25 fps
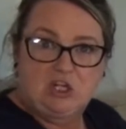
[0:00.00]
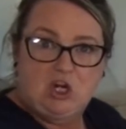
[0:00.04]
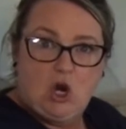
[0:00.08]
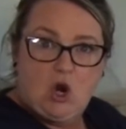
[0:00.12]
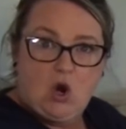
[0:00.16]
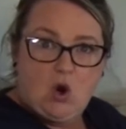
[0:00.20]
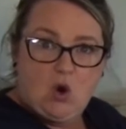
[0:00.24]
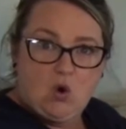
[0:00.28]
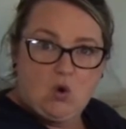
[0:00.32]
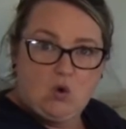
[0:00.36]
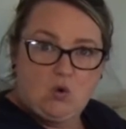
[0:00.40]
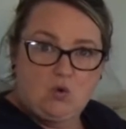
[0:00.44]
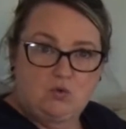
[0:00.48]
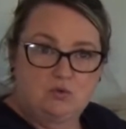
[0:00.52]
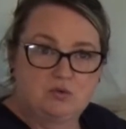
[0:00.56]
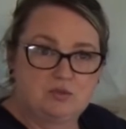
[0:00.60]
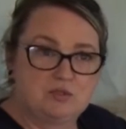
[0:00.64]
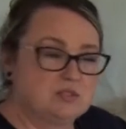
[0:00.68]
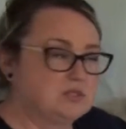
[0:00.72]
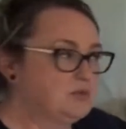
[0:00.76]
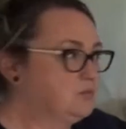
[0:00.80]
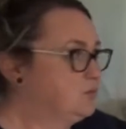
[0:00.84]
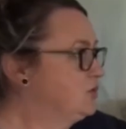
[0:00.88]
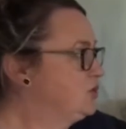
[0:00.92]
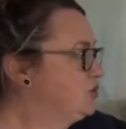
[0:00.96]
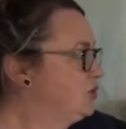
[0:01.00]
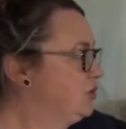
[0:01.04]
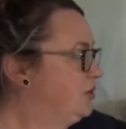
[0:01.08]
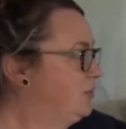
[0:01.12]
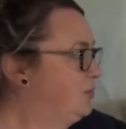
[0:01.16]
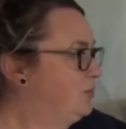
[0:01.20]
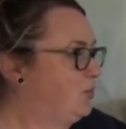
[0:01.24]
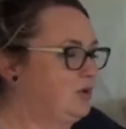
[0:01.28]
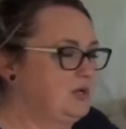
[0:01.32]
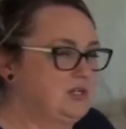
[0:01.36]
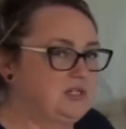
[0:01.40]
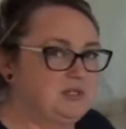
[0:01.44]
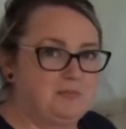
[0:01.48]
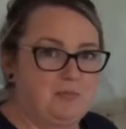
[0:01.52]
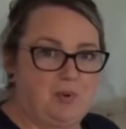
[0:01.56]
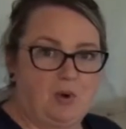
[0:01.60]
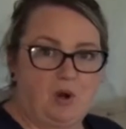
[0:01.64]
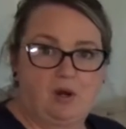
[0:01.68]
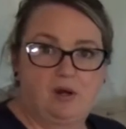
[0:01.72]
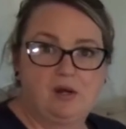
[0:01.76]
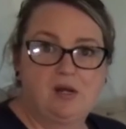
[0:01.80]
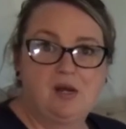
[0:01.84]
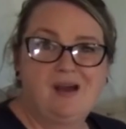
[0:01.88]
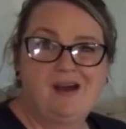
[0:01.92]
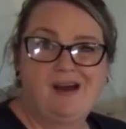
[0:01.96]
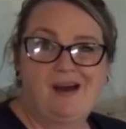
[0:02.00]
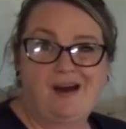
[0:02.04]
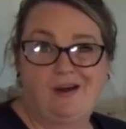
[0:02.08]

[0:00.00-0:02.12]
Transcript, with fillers: cones, which are the pointy part,